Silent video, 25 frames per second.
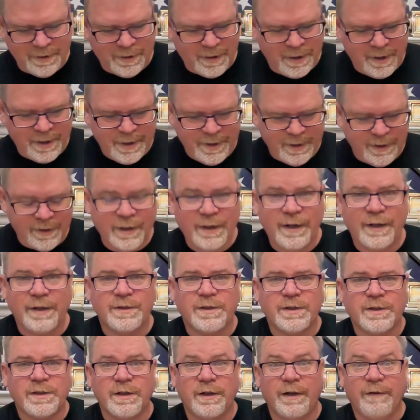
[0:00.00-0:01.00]
I got
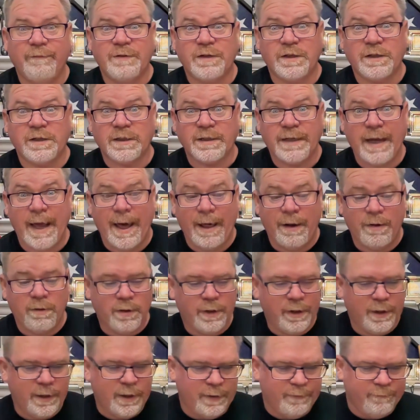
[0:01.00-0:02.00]
stuff
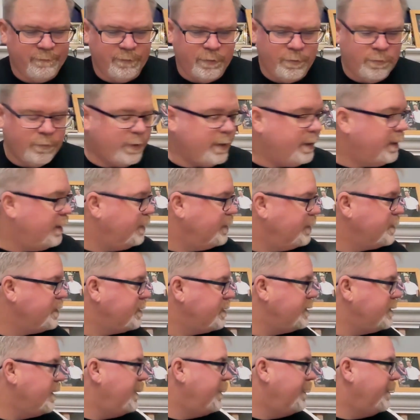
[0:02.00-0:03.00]
scattered everywhere.
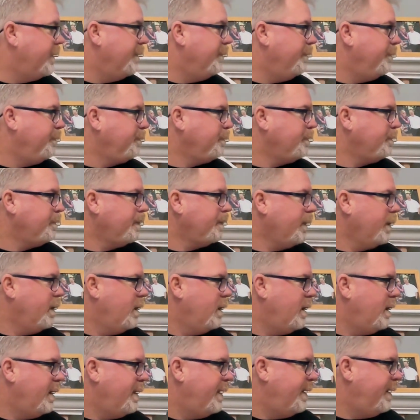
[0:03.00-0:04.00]
So,
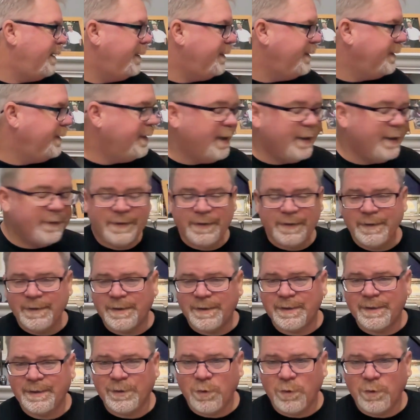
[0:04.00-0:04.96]
nothing's in